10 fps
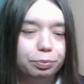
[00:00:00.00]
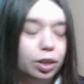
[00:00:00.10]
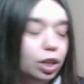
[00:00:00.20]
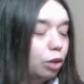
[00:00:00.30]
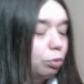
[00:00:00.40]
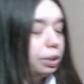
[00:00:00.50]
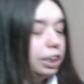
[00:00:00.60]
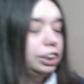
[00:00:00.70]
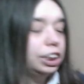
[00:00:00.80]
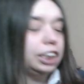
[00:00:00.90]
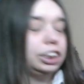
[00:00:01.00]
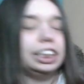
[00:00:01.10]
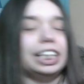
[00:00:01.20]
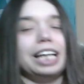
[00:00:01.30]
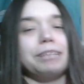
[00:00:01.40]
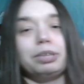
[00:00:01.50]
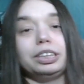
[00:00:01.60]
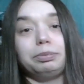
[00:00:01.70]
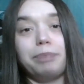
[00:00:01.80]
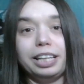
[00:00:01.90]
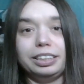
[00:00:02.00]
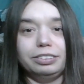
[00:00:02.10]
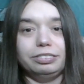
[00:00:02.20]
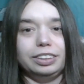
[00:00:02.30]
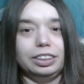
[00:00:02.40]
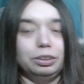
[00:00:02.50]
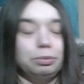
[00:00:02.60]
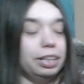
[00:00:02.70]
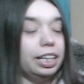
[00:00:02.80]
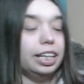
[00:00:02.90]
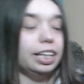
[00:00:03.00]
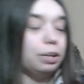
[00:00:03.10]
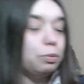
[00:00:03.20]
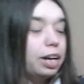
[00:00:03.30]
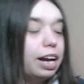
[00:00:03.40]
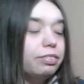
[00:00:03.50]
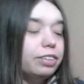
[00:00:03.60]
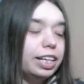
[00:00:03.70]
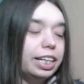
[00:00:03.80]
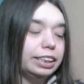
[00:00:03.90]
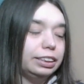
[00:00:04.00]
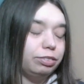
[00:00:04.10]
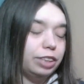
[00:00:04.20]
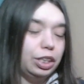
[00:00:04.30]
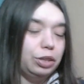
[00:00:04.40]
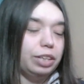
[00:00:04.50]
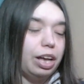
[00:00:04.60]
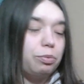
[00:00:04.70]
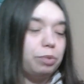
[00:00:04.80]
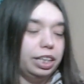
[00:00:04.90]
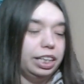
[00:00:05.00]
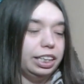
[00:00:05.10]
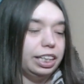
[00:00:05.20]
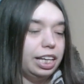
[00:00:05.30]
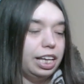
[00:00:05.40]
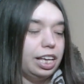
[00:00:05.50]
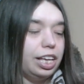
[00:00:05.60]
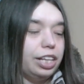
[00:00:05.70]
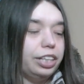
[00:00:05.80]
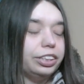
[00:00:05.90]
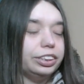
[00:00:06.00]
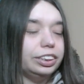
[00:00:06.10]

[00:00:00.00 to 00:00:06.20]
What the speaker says: You know, really changing that perspective and illuminating whatever it is for you that really you're